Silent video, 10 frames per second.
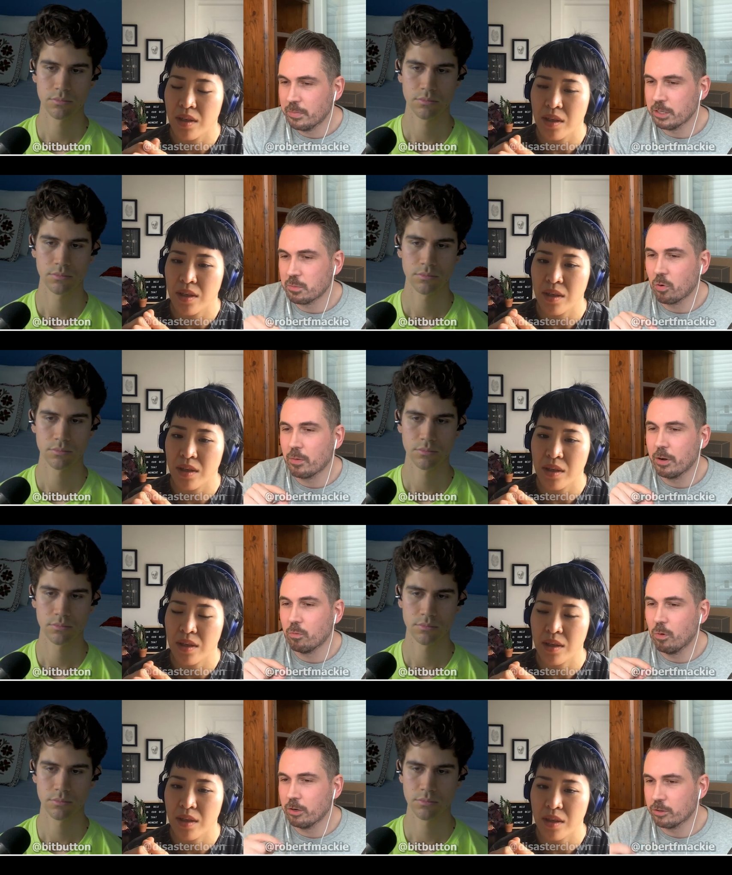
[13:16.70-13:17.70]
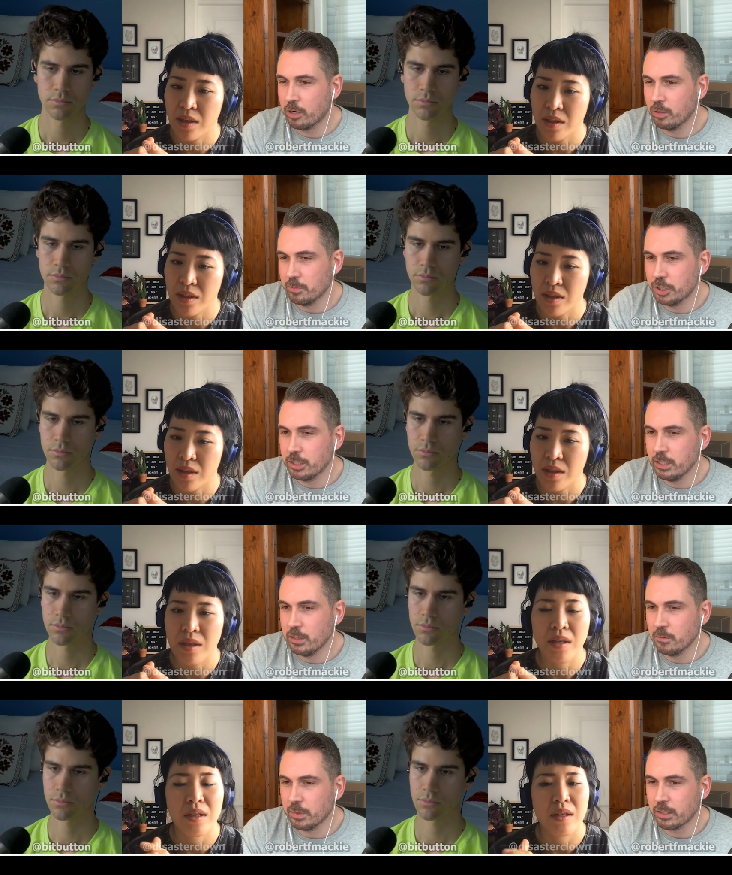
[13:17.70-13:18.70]
Speaker 1: but it's more about what you're trying to
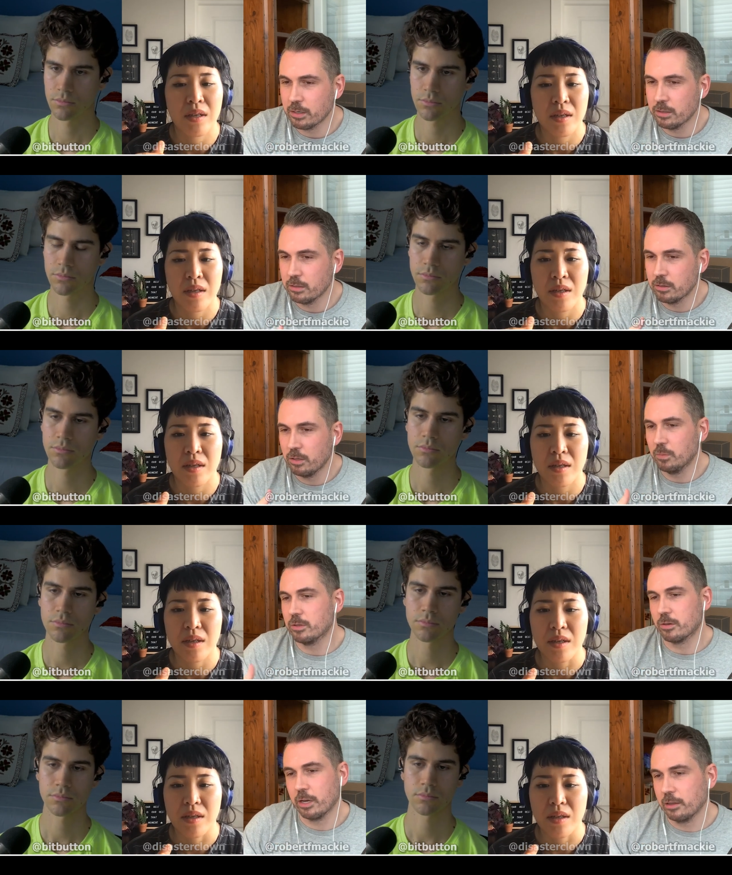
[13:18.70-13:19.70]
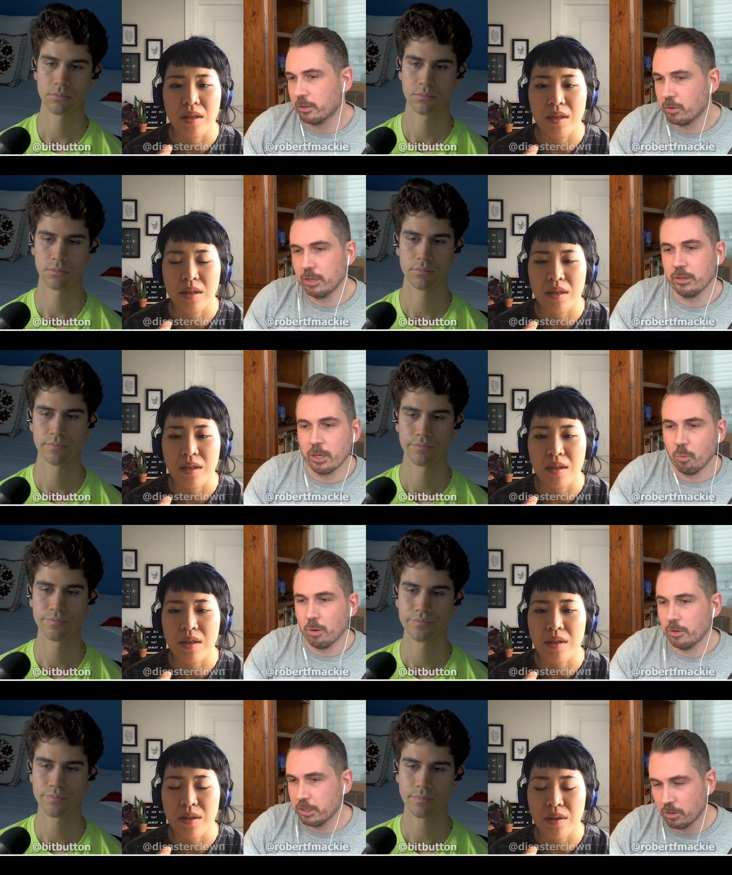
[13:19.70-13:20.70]
achieve because humans are innately greedy and they
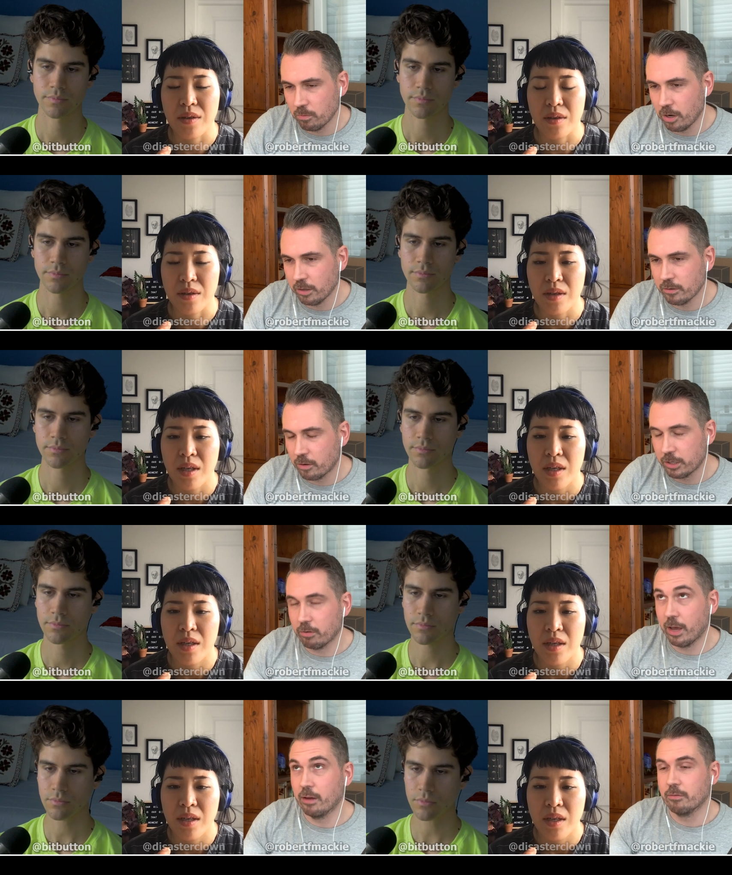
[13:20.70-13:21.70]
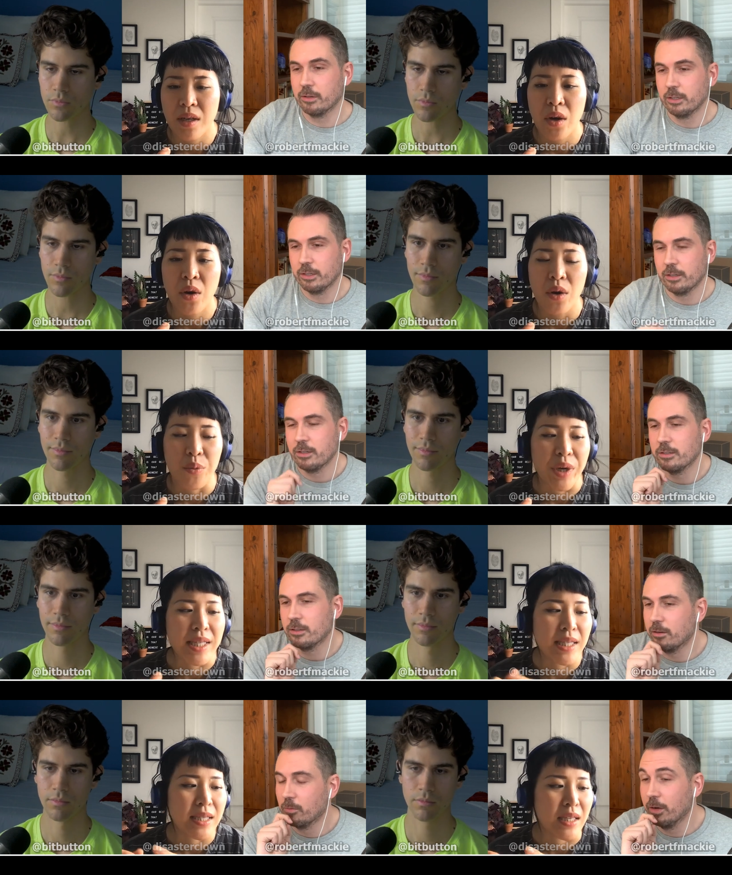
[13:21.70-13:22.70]
want what they don't want or don't have.
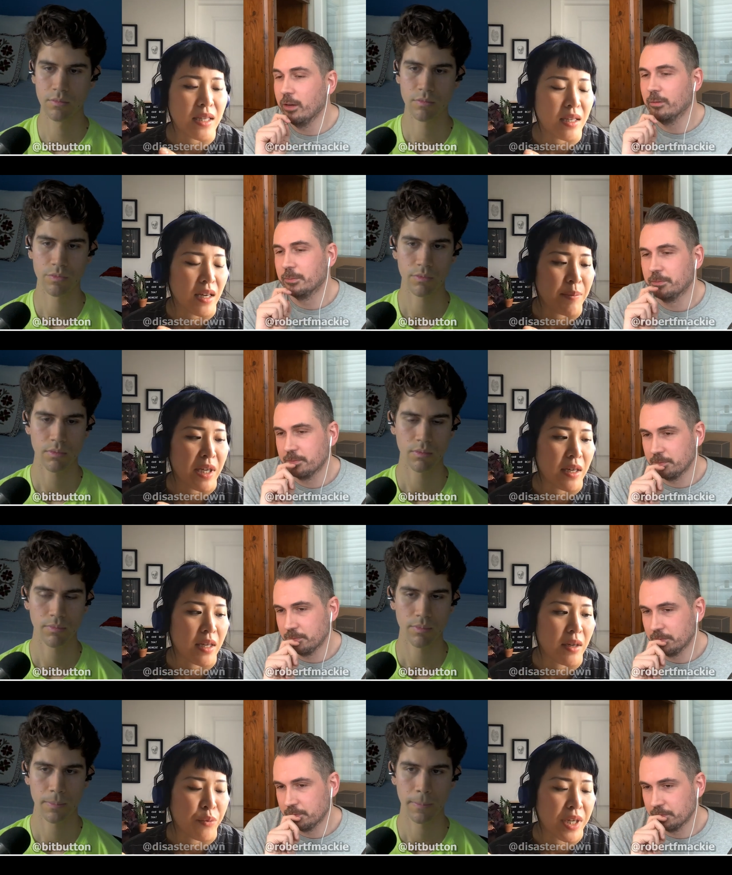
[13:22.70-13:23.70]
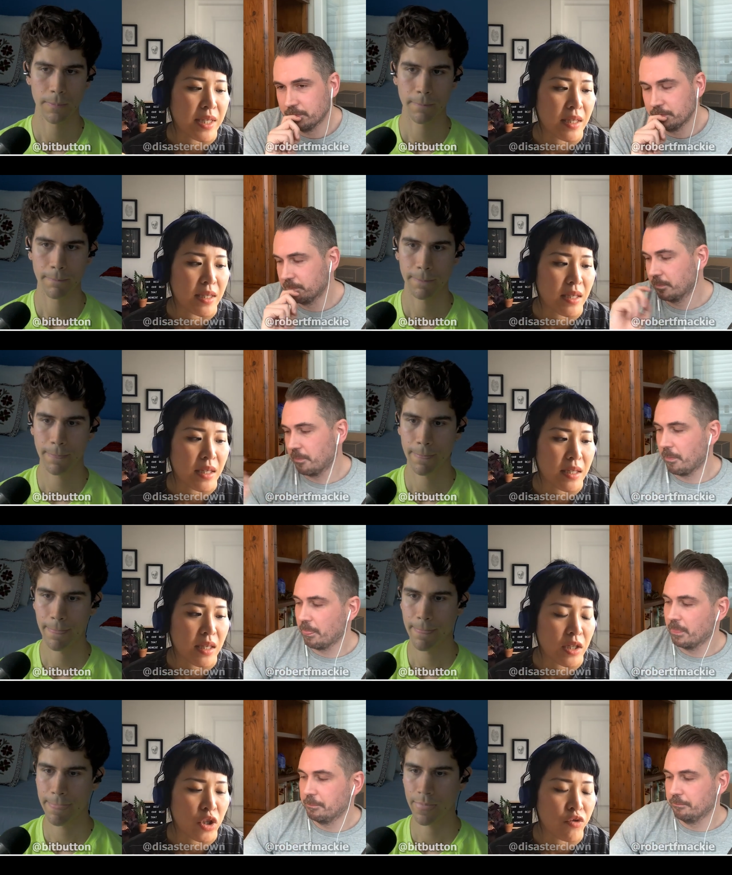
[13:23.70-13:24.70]
Speaker 2: Race isn't, I mean, I think race is,
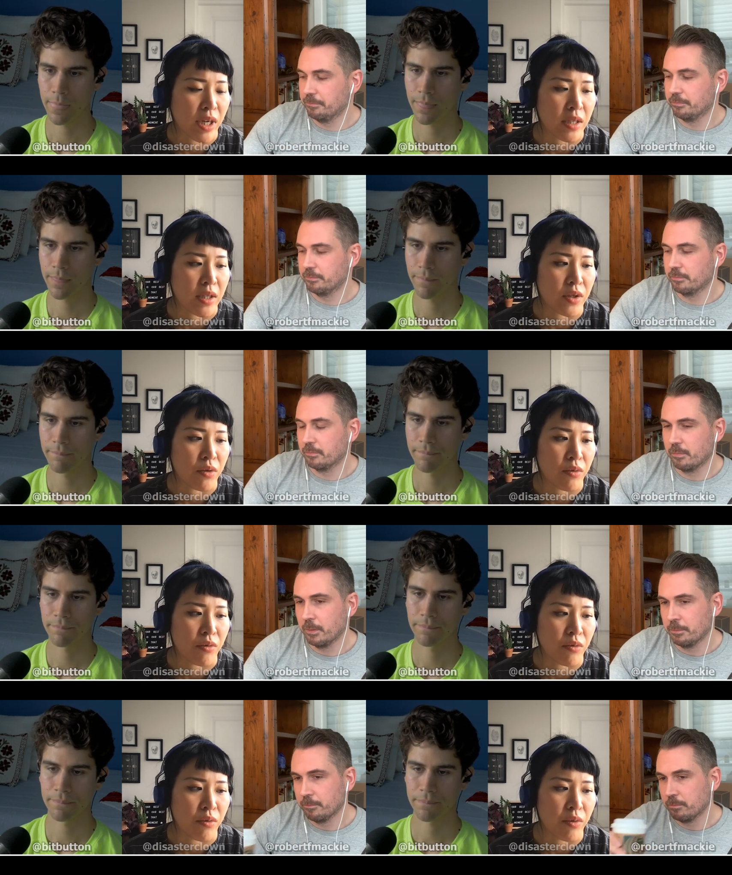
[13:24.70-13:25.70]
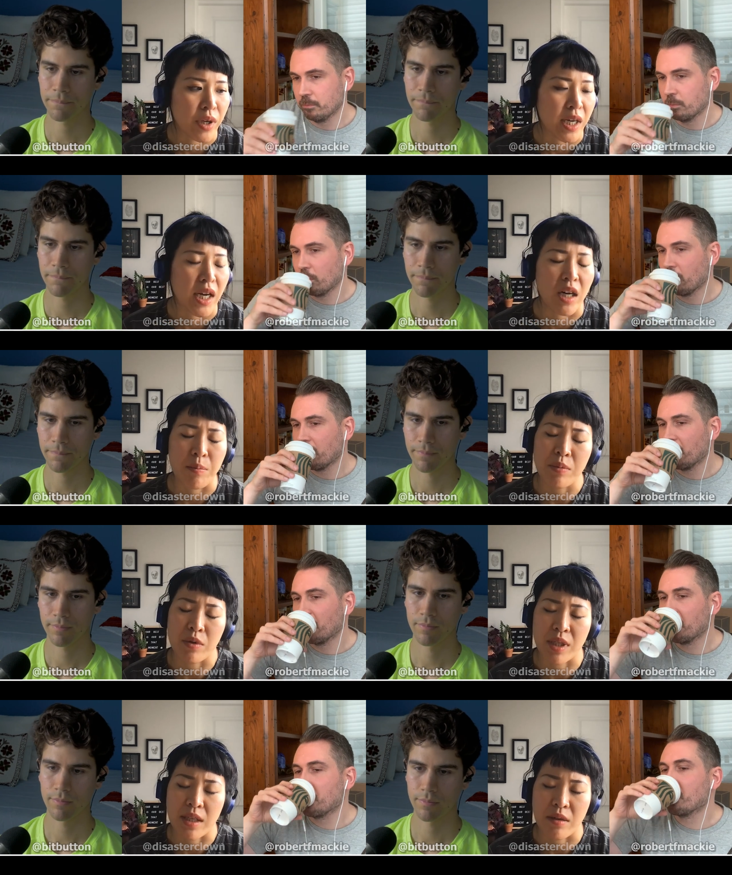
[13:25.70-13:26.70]
it's constructed to help
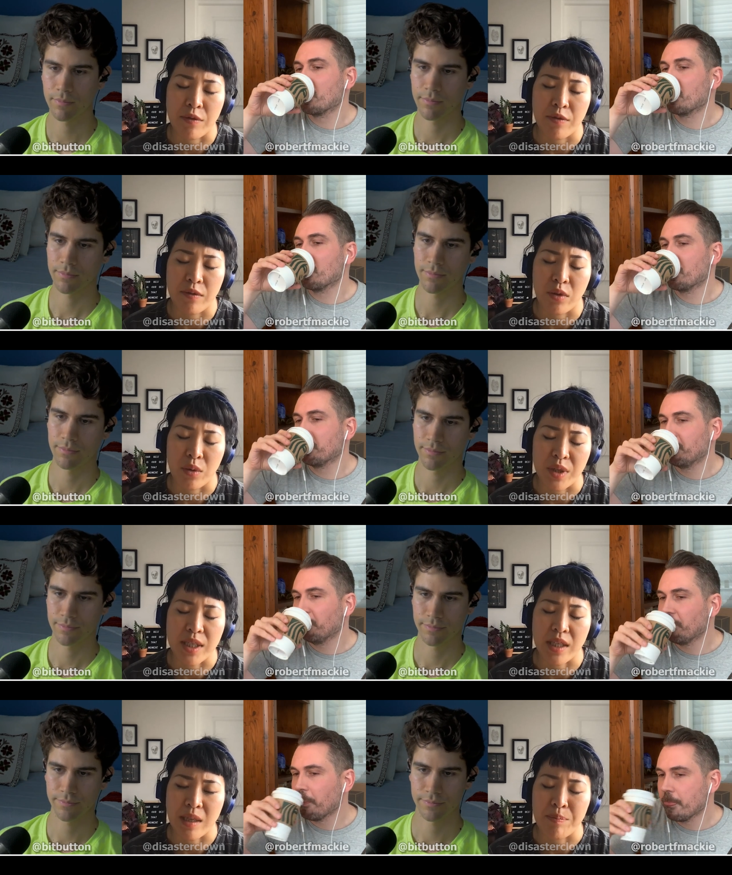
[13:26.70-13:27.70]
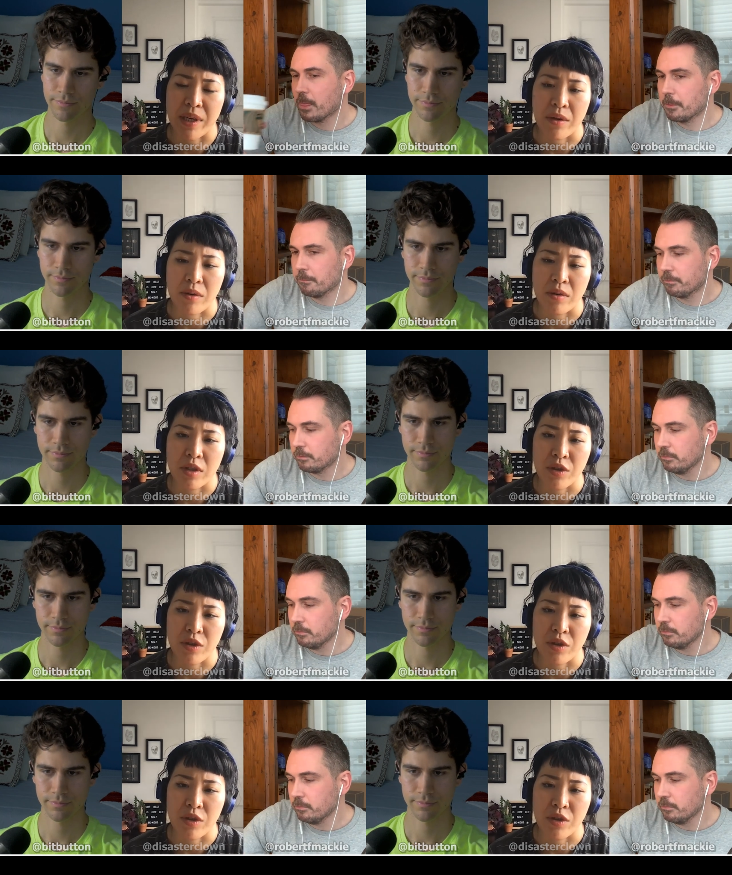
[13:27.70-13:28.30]
yourself go to sleep better,